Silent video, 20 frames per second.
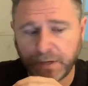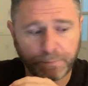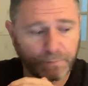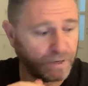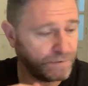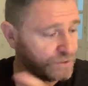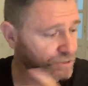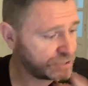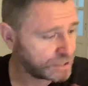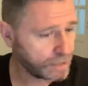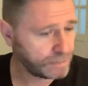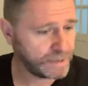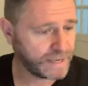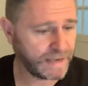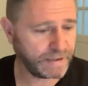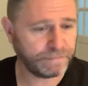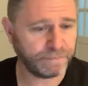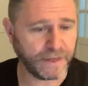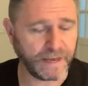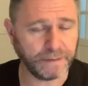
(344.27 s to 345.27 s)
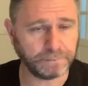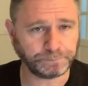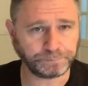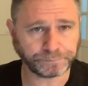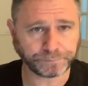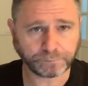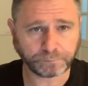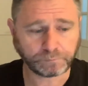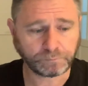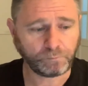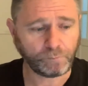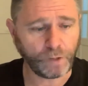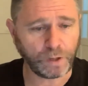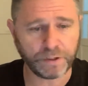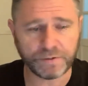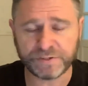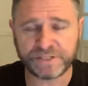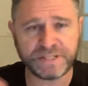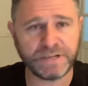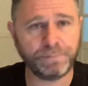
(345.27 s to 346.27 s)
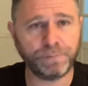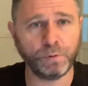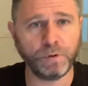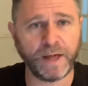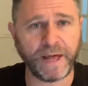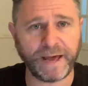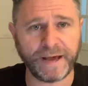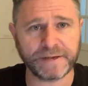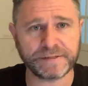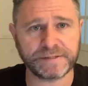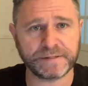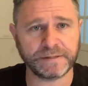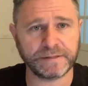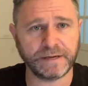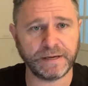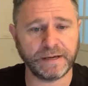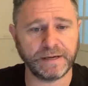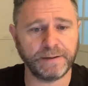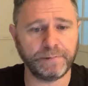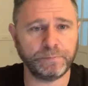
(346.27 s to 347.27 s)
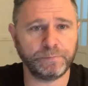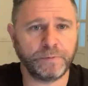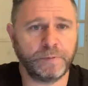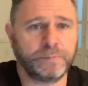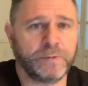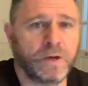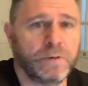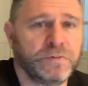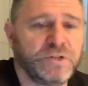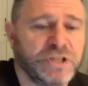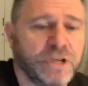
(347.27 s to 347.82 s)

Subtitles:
But if you don't have that, simple hacks. I'll show